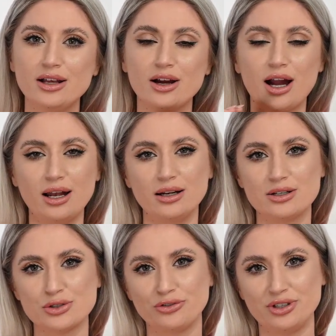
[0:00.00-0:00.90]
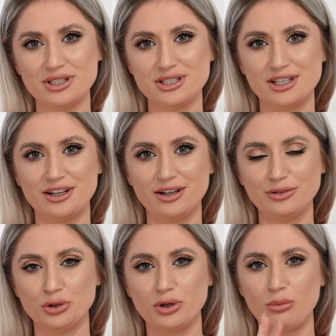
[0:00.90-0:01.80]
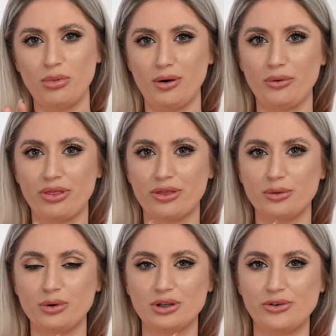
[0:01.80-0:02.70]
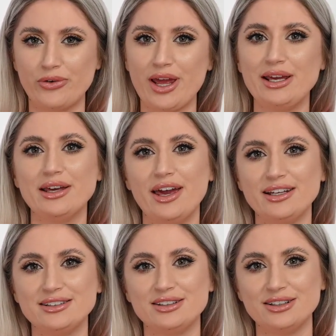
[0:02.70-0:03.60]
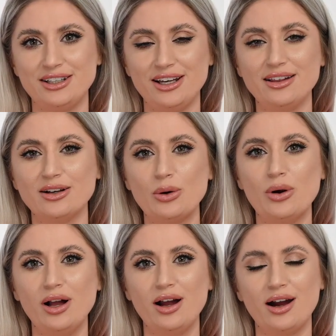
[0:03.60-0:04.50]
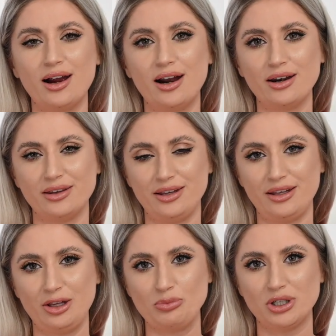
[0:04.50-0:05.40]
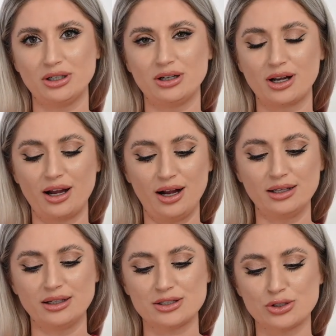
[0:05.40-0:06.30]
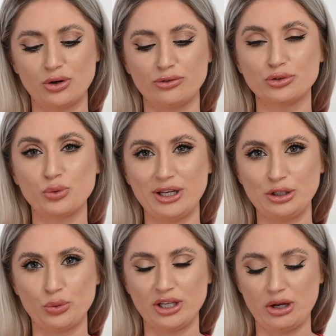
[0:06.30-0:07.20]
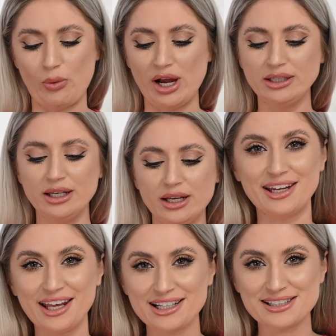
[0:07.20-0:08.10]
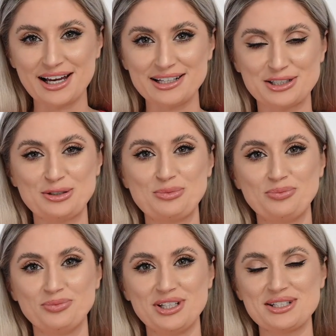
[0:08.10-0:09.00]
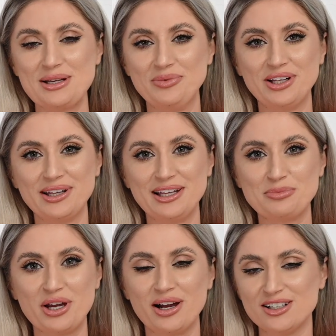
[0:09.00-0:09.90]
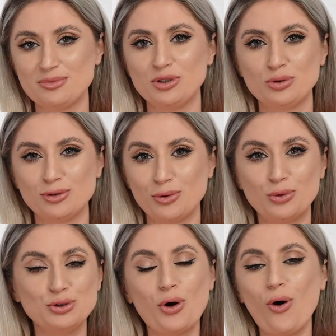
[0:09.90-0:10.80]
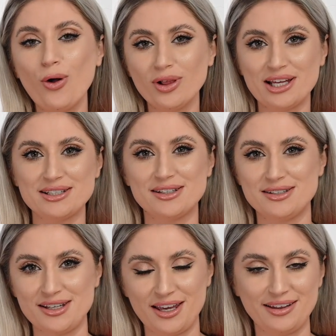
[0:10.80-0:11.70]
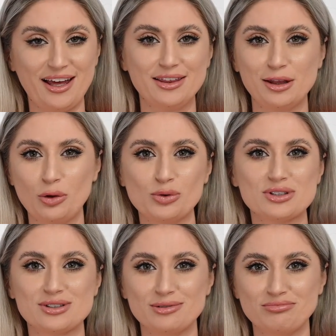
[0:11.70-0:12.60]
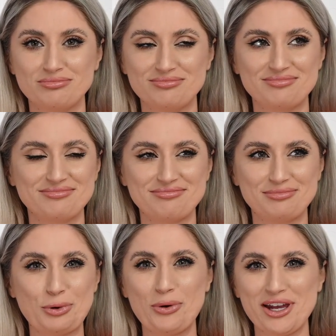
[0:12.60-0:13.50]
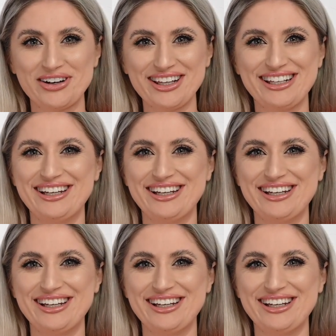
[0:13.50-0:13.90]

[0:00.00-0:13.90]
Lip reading: colors of this year, you know, both gray and yellow are the colors of 2021. The next item is something that my husband would always say that looks weird.